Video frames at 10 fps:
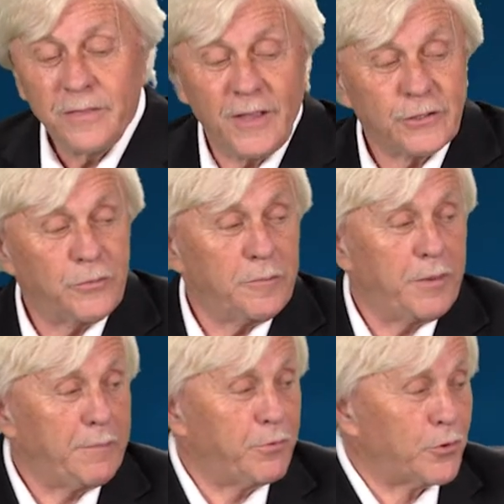That's when
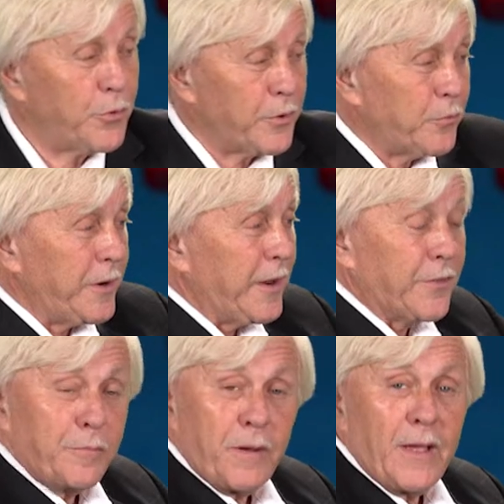people quit reading
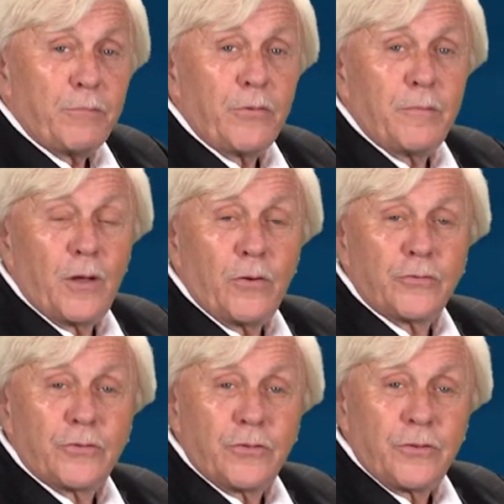their Bible the
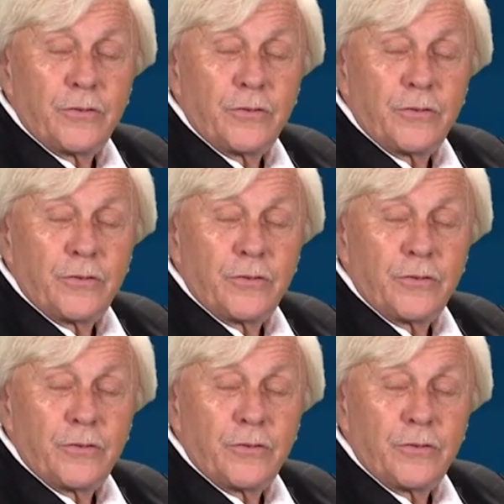most.